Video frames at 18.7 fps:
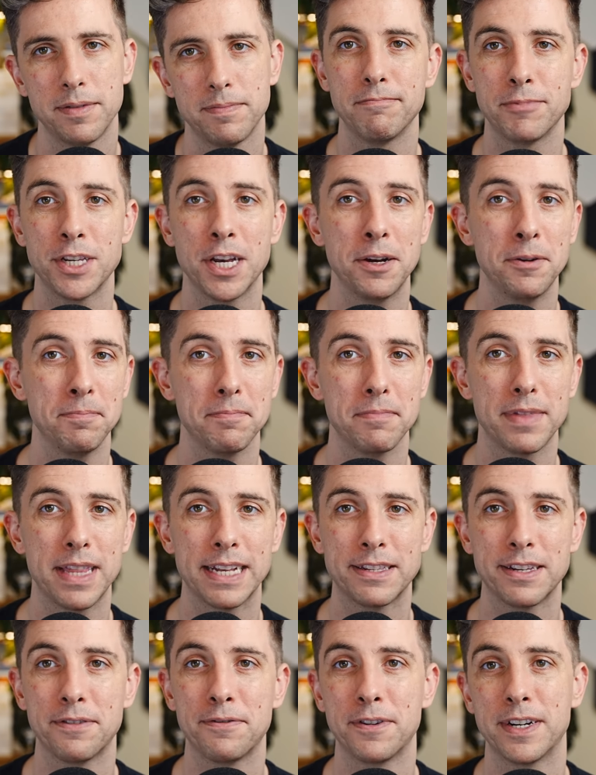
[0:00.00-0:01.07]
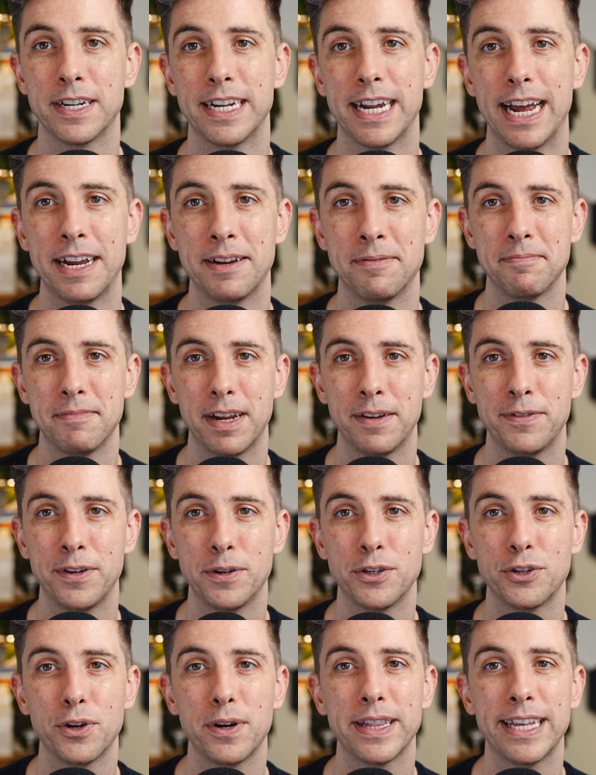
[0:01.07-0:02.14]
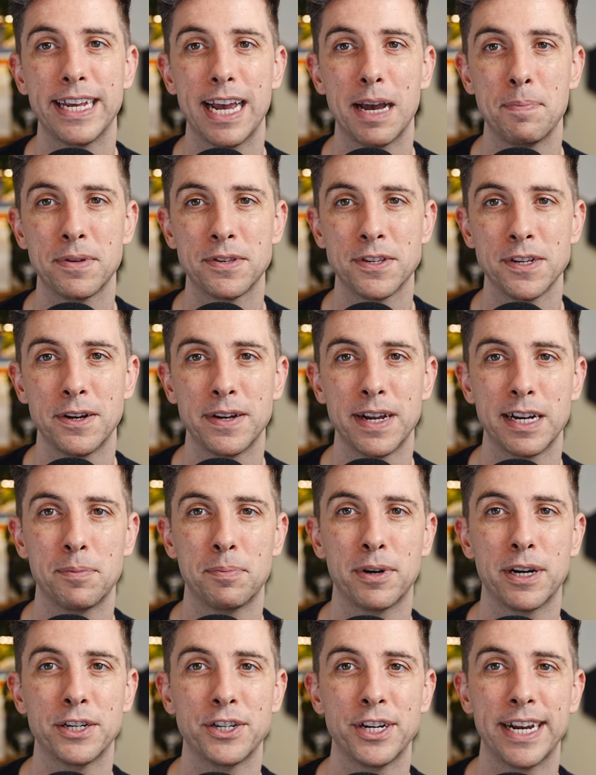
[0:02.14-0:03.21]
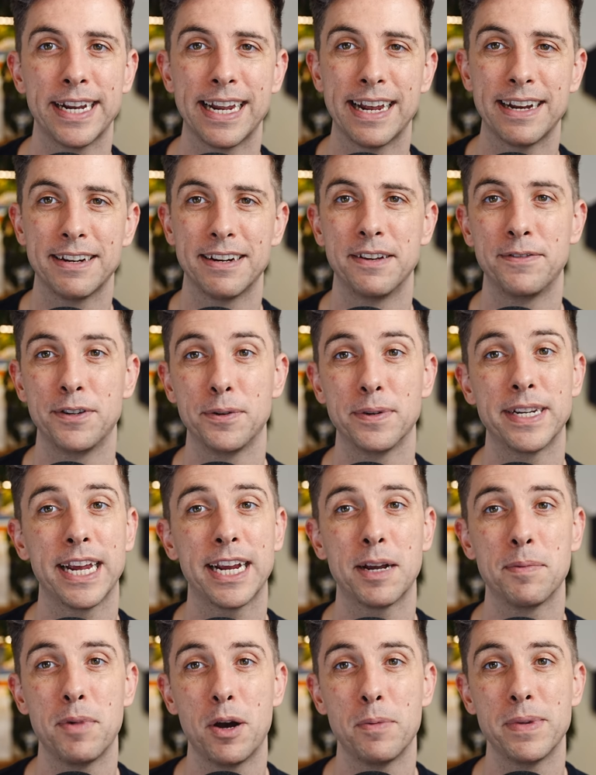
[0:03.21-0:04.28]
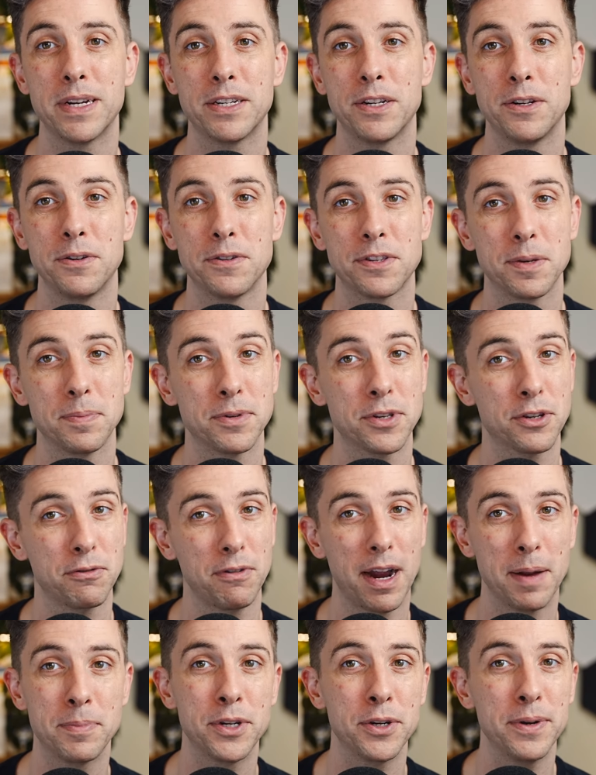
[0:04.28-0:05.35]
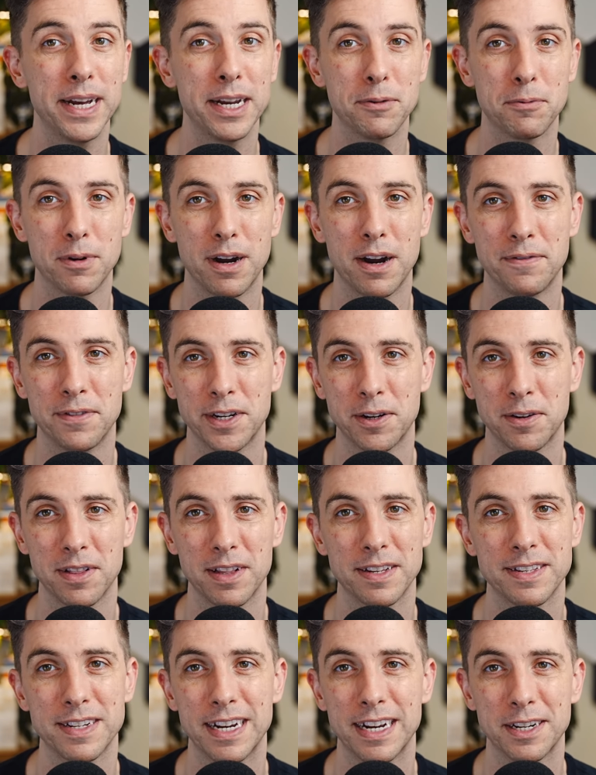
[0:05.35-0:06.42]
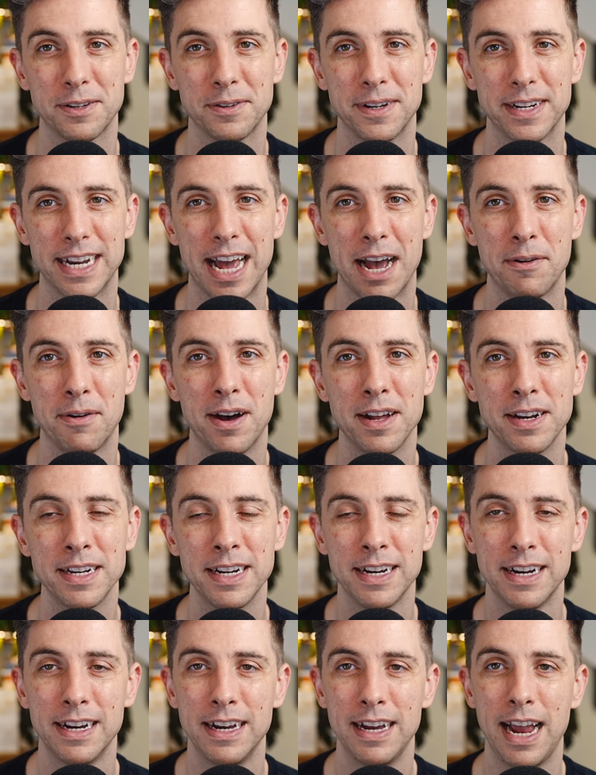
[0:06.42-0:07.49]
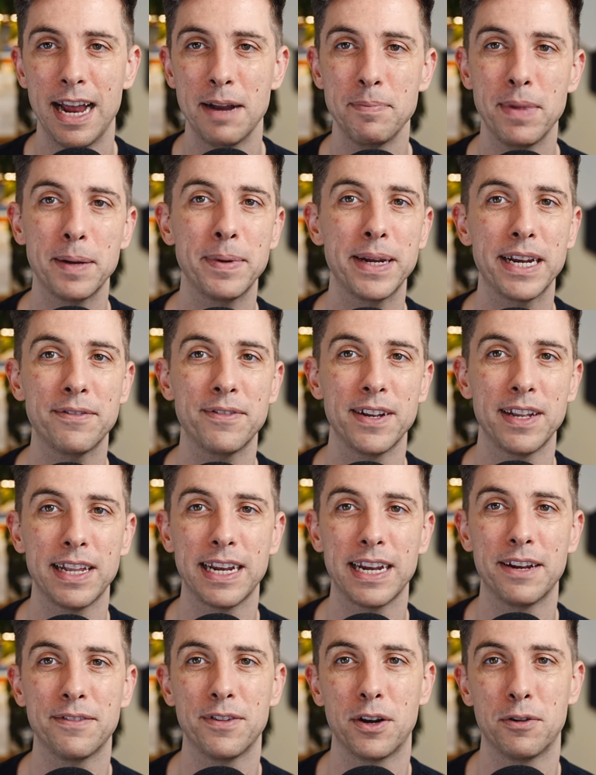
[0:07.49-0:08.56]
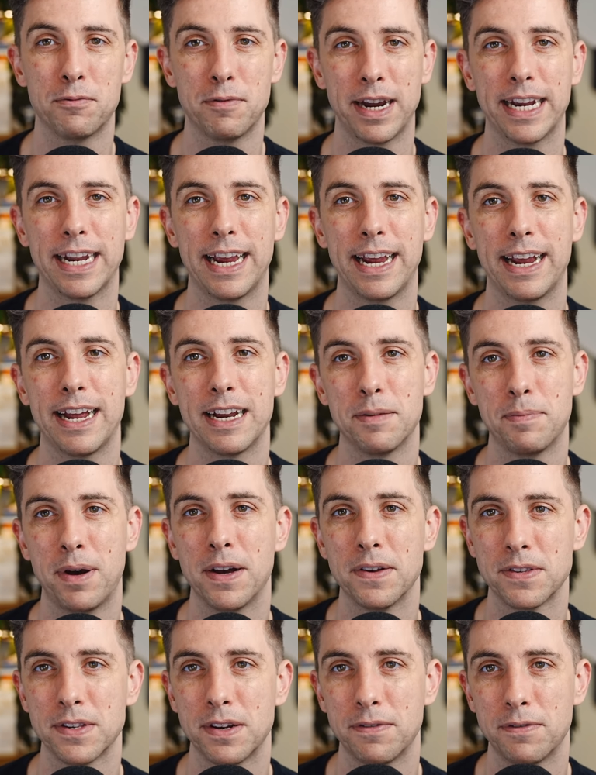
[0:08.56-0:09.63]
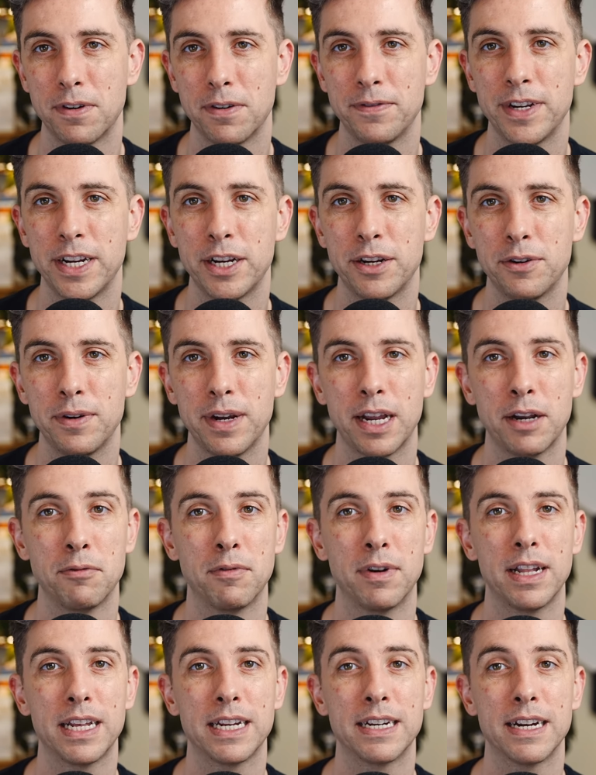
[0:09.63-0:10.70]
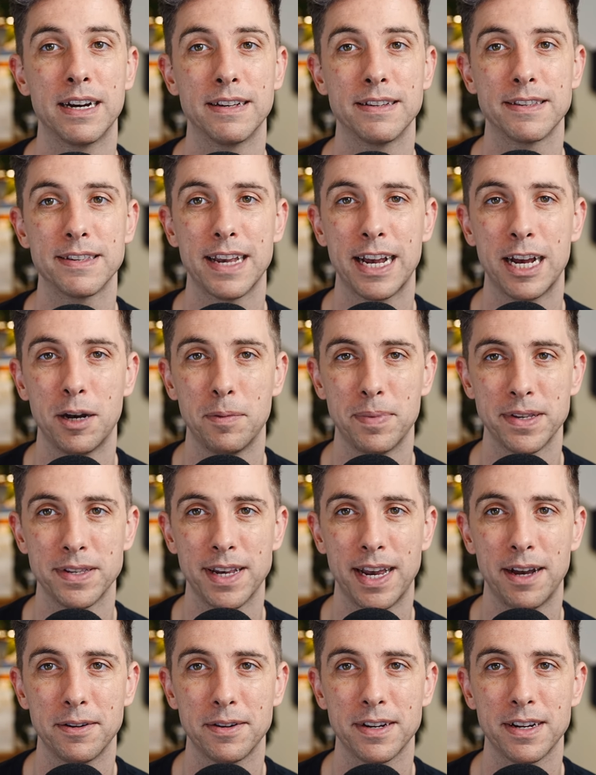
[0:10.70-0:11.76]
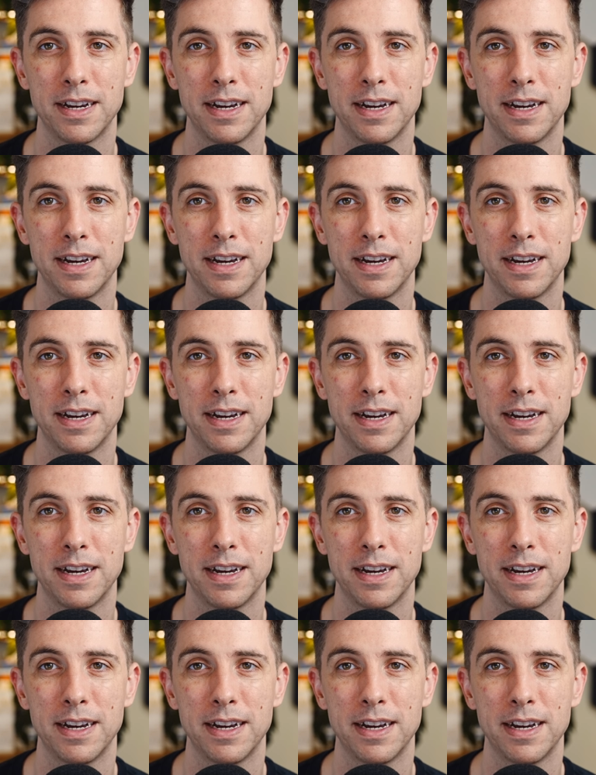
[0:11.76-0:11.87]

So that's it for today. If you enjoyed the episode, I'd appreciate it if you would take a moment to subscribe to it wherever you're listening to it now on, and maybe even leave a rating and a positive review. It really does help us out.